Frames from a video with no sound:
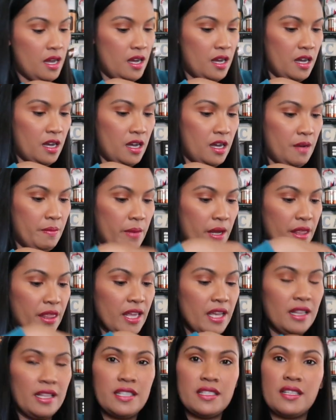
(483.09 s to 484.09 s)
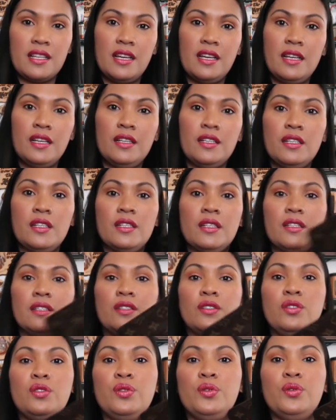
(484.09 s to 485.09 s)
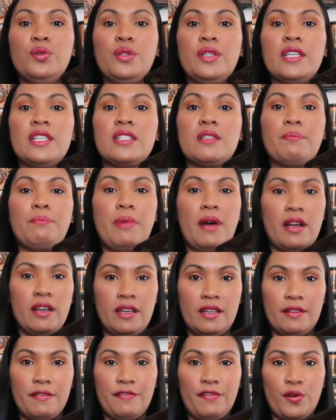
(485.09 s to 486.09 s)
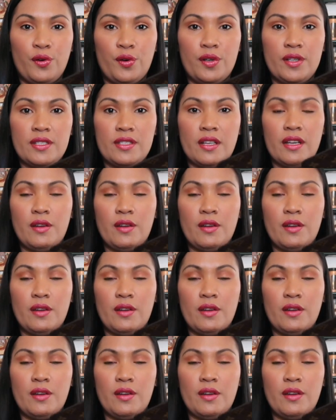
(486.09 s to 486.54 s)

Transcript: I think let's do this pocket first.